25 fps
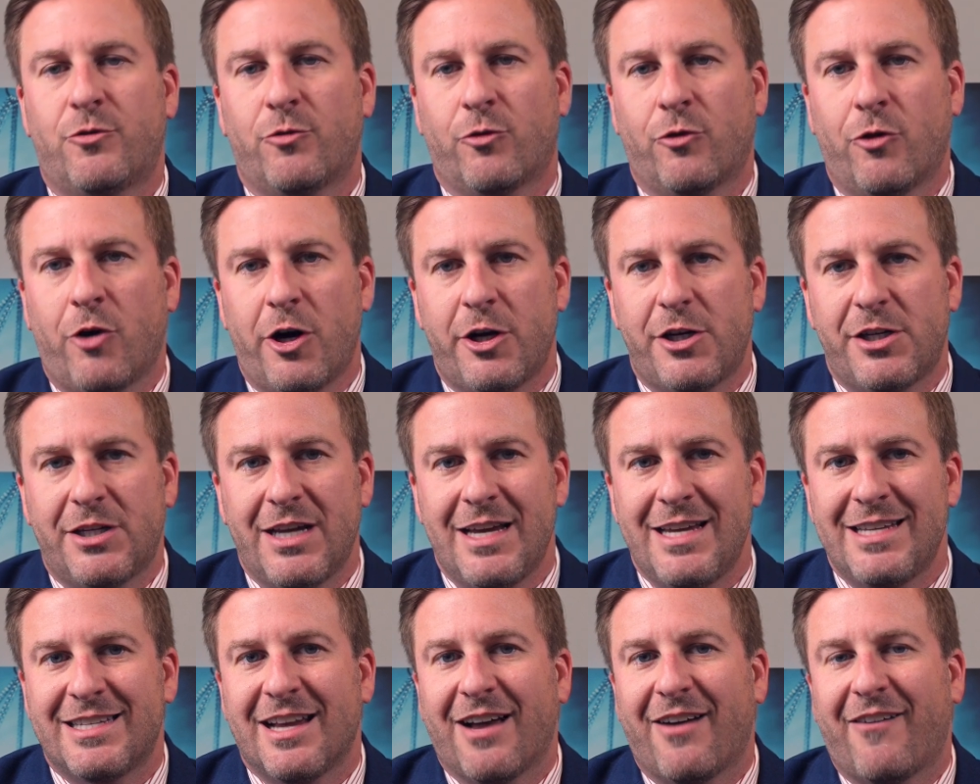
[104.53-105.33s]

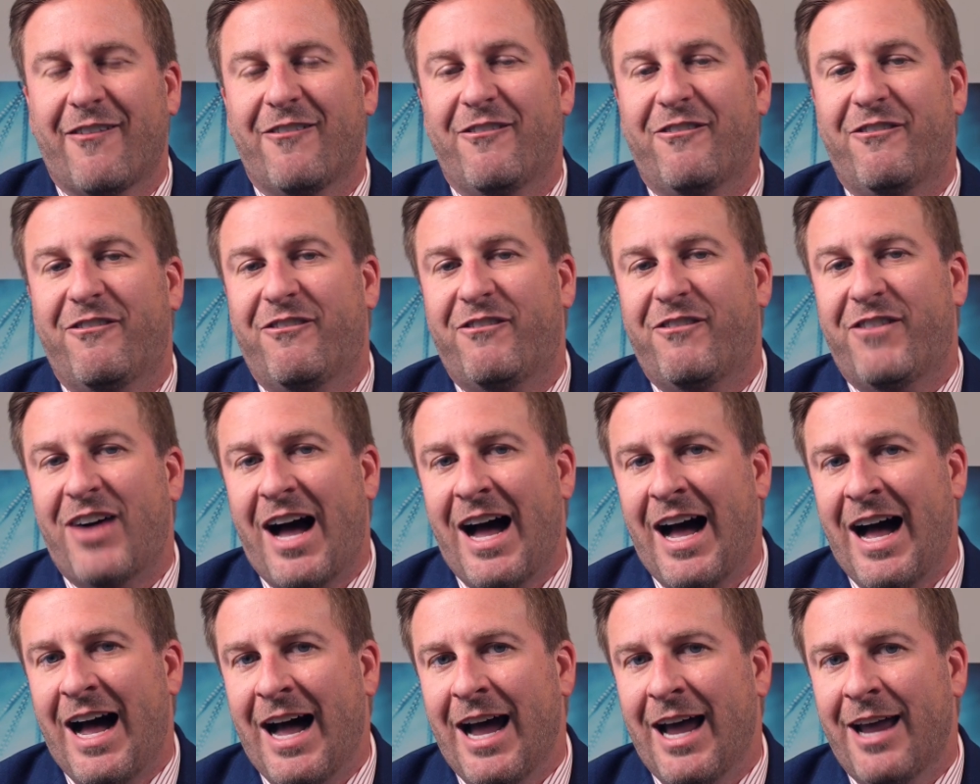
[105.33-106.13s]
Duarte's
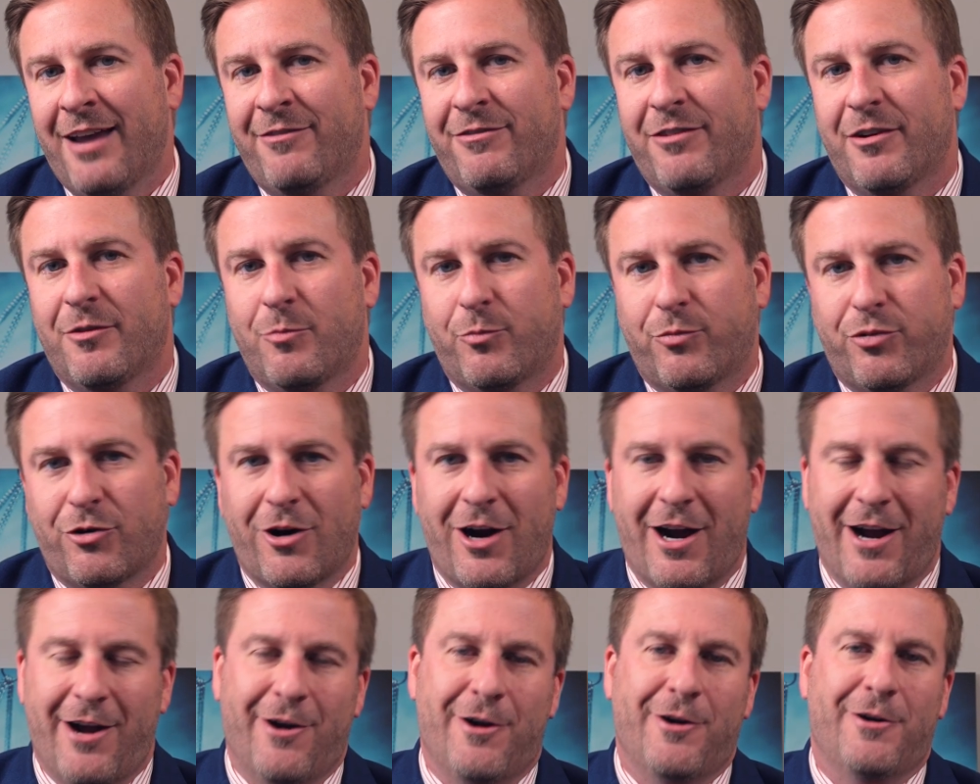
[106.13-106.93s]
5
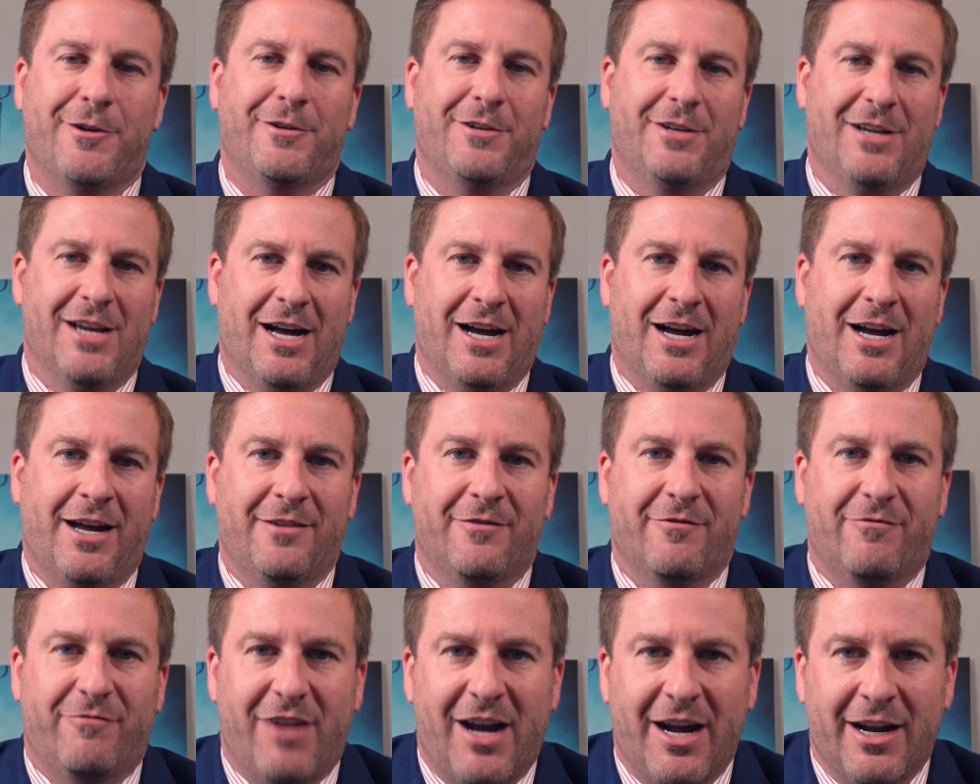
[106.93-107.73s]
prior
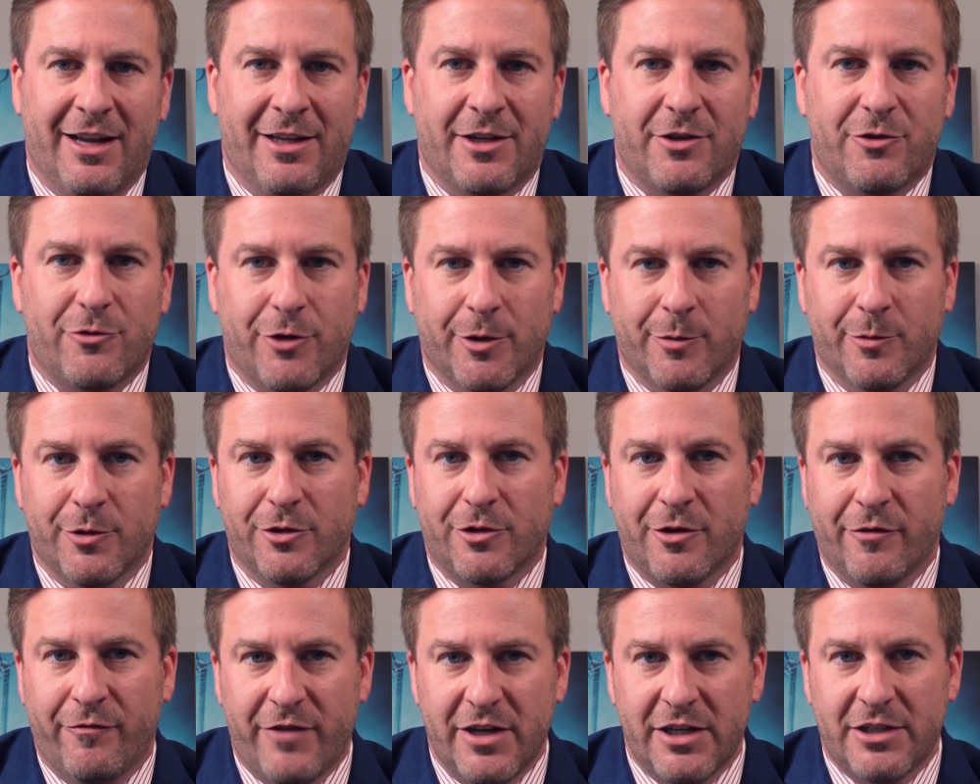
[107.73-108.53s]
non-violent criminal
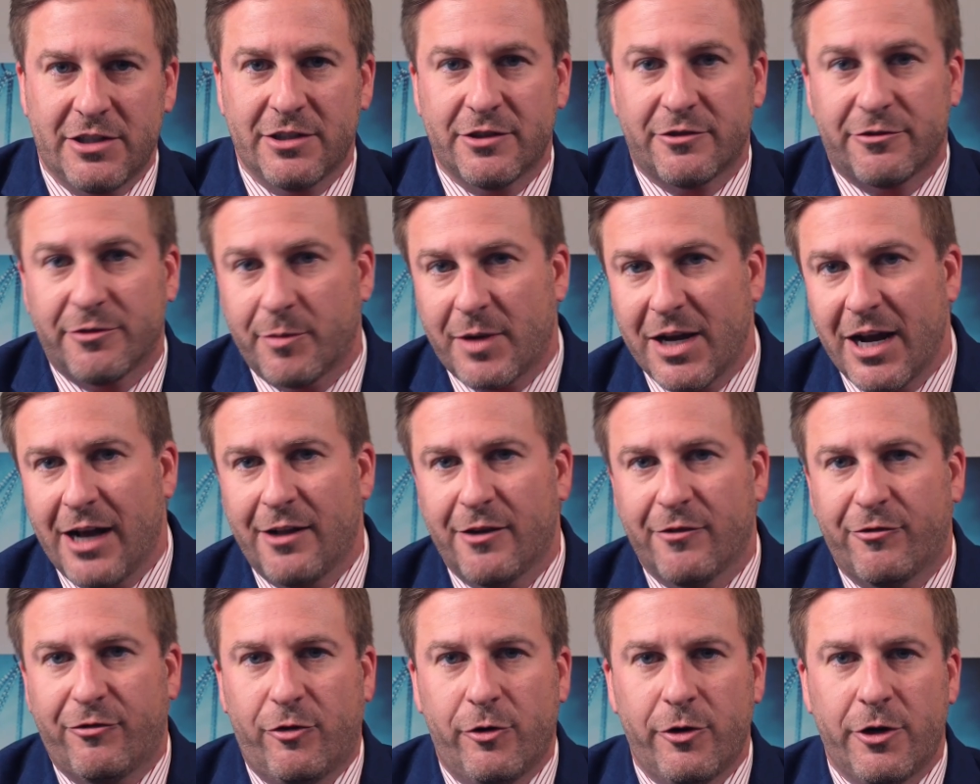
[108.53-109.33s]
convictions from
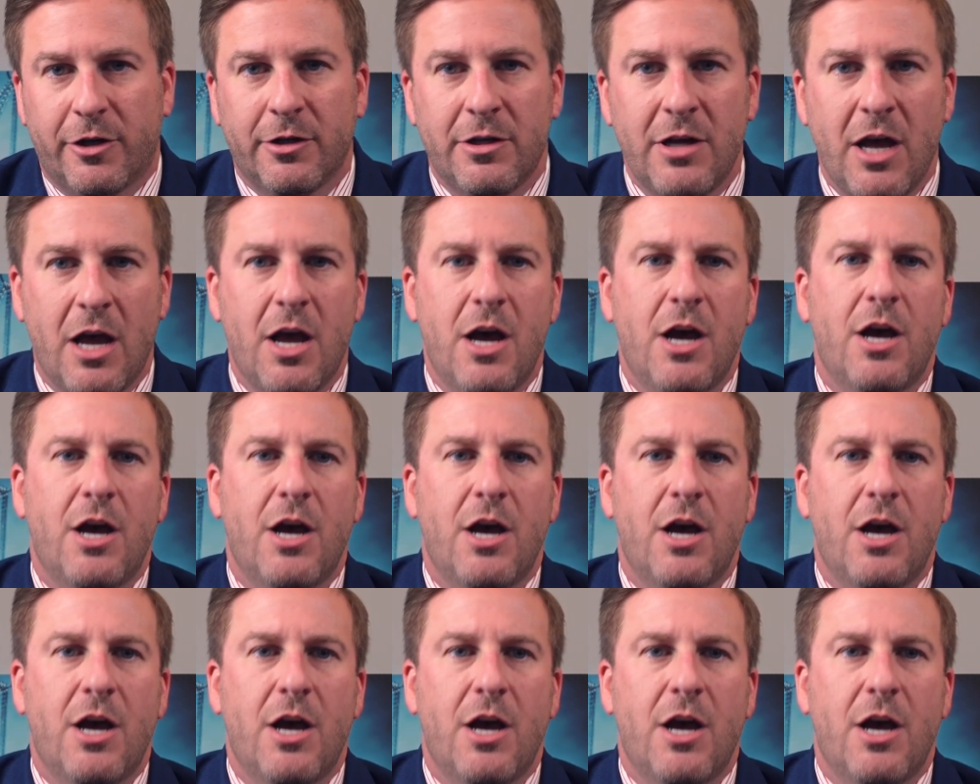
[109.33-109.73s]
California,